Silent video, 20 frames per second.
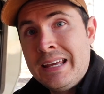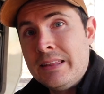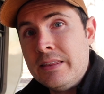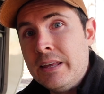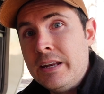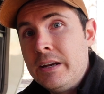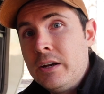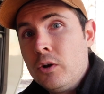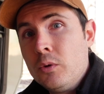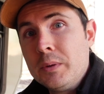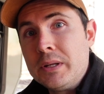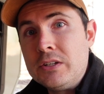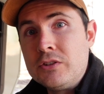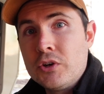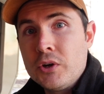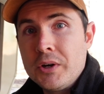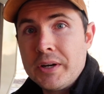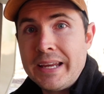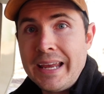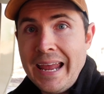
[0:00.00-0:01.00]
then it only
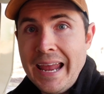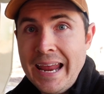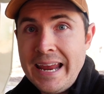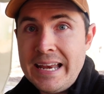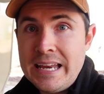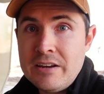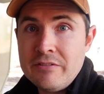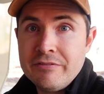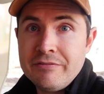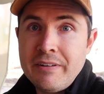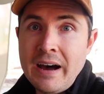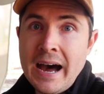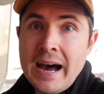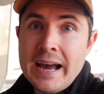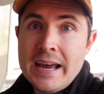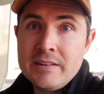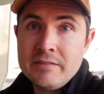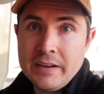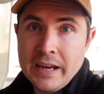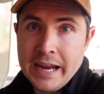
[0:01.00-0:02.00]
took
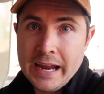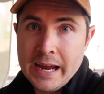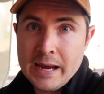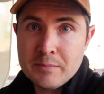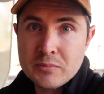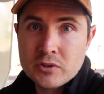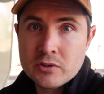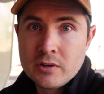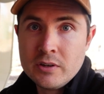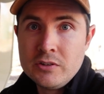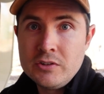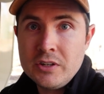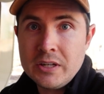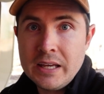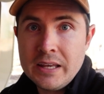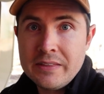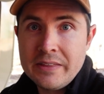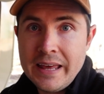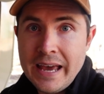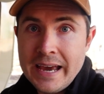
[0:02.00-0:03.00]
85 amps to
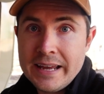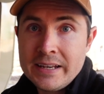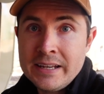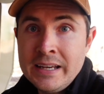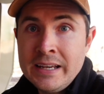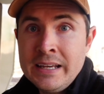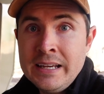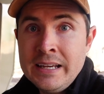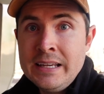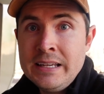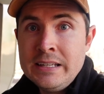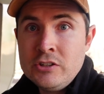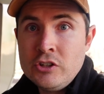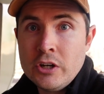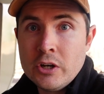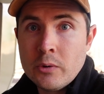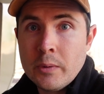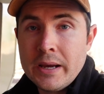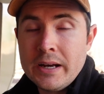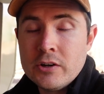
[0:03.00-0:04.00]
get that
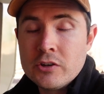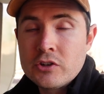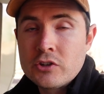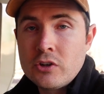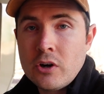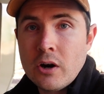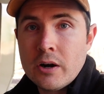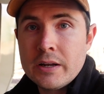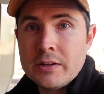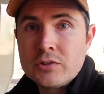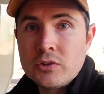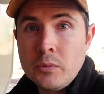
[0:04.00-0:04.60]
generator started.